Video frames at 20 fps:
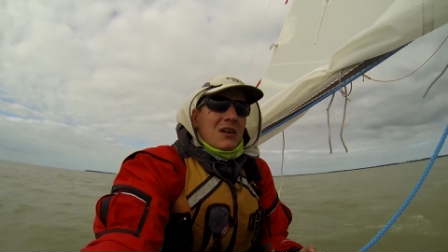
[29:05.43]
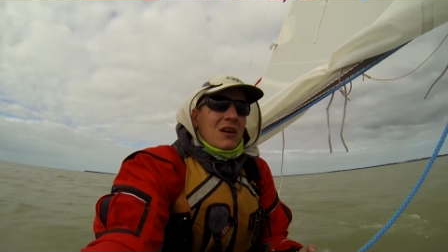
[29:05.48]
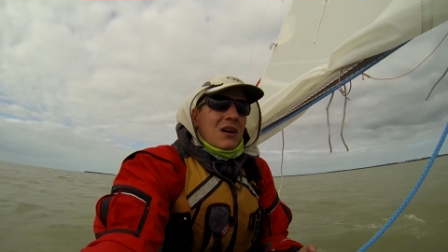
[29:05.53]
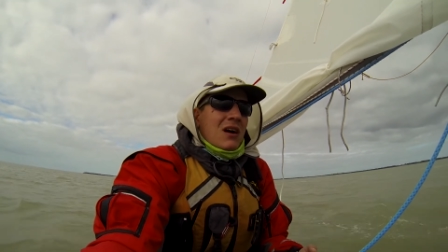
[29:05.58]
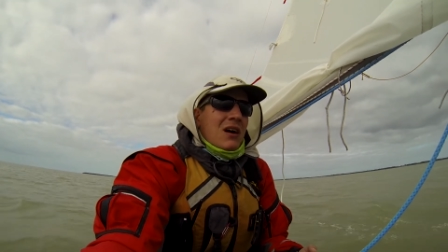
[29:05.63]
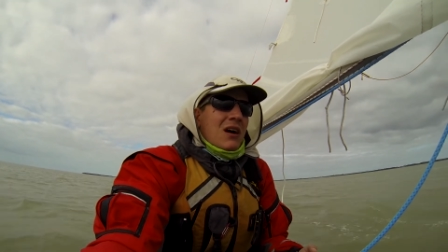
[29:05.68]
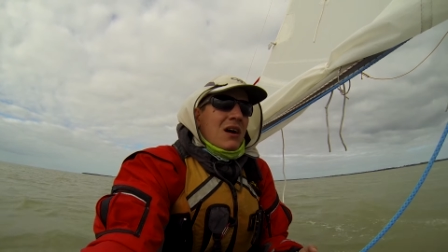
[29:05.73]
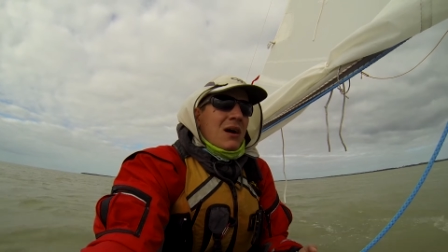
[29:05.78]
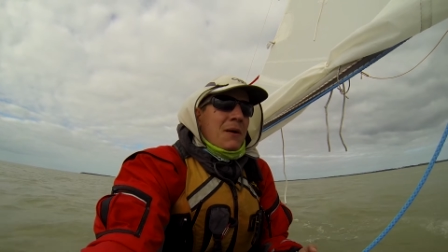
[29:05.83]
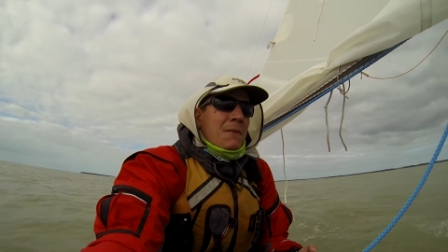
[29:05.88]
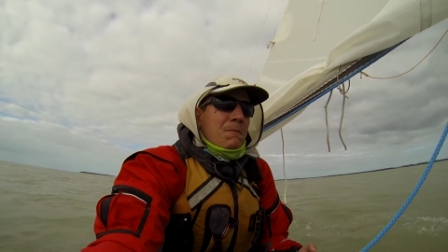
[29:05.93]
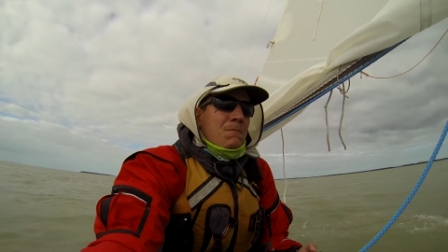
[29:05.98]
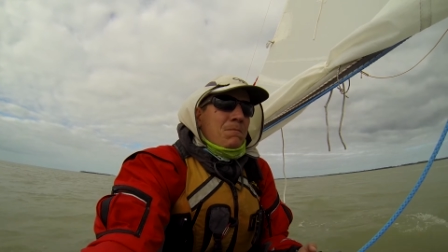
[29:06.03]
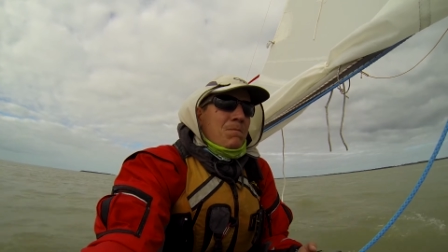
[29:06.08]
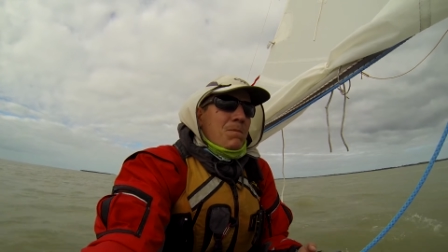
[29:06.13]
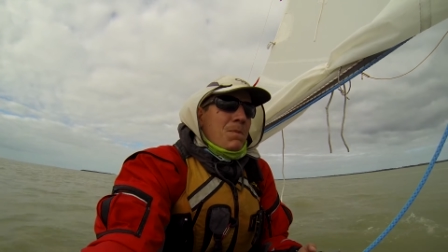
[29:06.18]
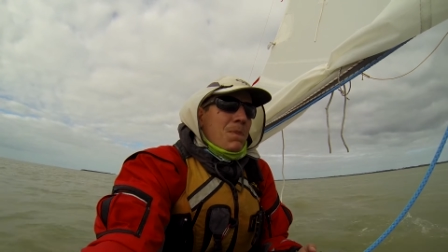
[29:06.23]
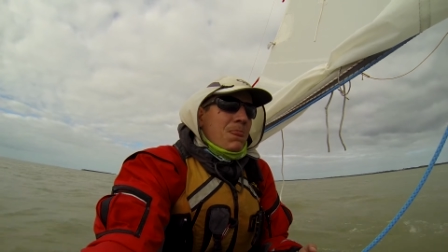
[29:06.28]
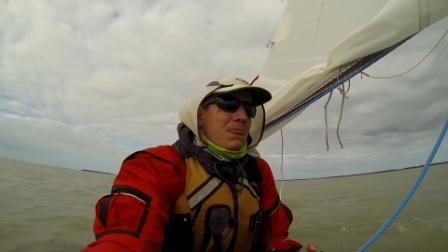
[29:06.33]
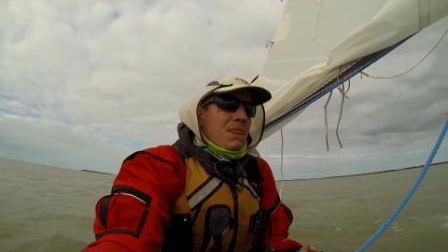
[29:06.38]

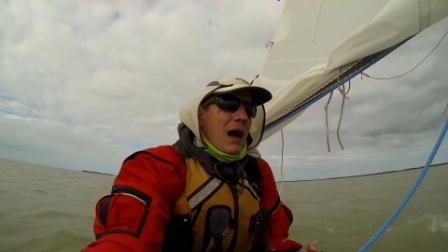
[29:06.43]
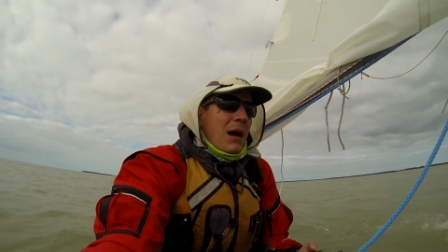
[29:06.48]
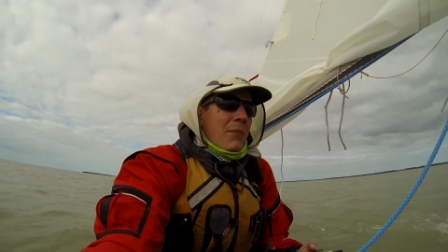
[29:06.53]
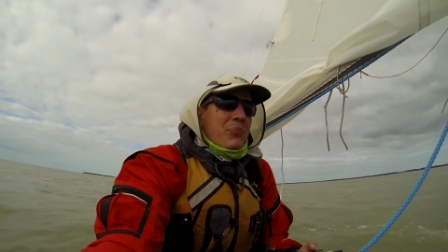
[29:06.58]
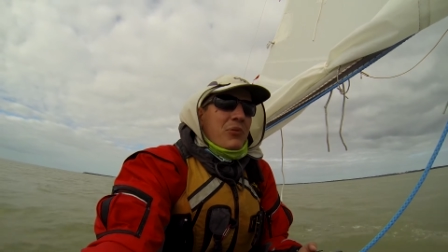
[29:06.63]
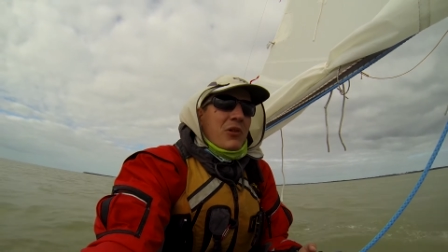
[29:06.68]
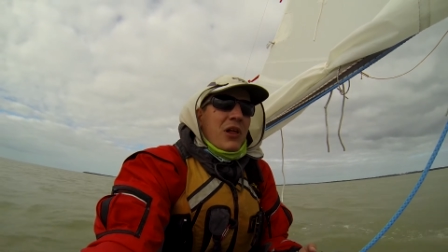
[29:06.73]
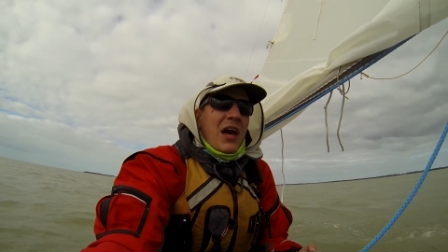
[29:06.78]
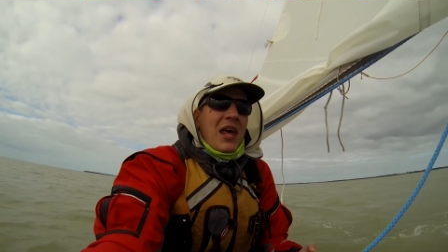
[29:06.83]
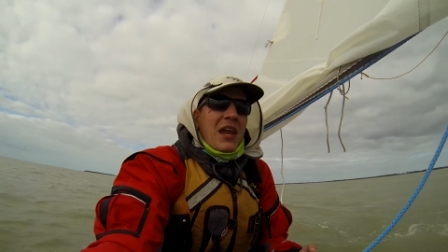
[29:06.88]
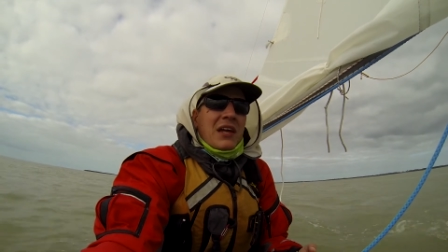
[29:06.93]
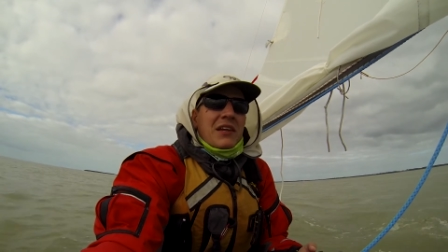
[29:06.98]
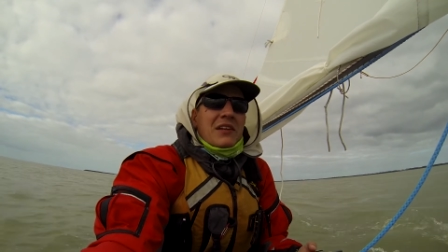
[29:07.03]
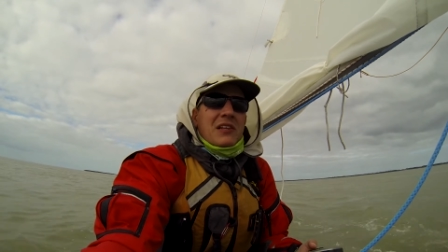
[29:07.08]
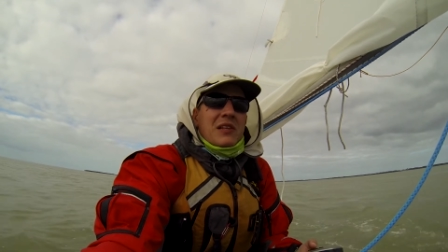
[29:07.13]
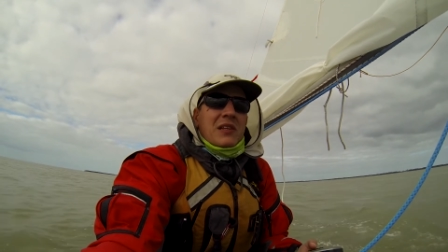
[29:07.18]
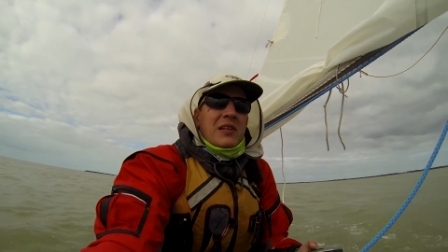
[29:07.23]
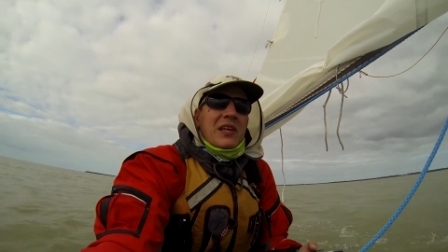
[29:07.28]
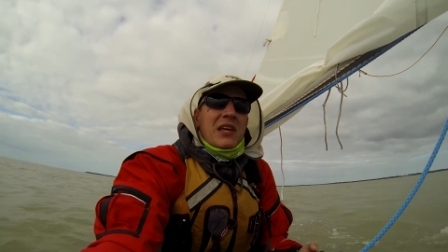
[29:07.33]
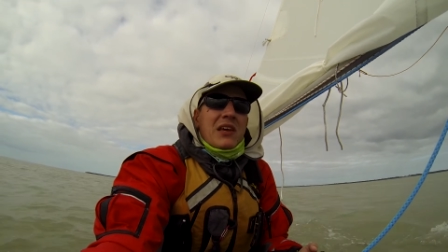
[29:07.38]
I'm planning to
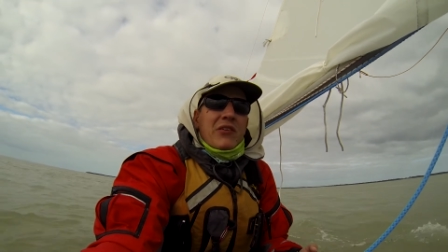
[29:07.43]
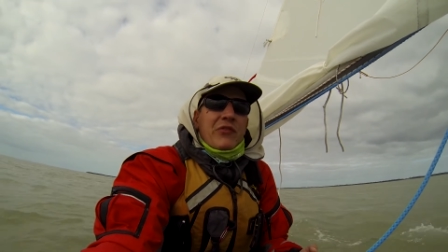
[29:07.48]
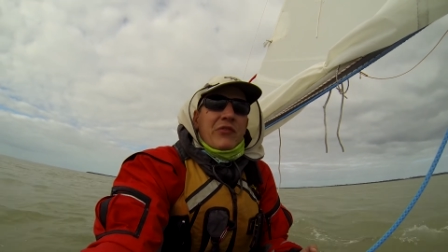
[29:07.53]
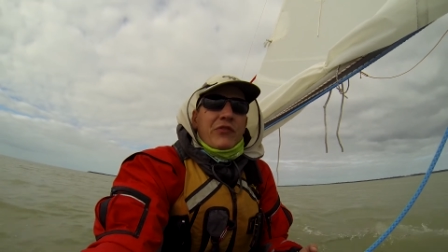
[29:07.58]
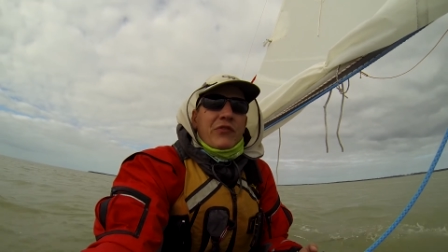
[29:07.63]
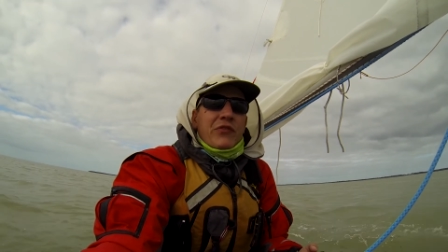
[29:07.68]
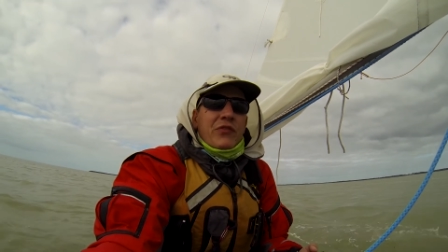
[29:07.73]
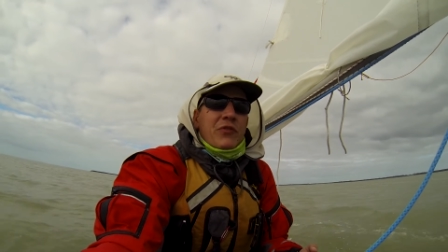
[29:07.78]
leave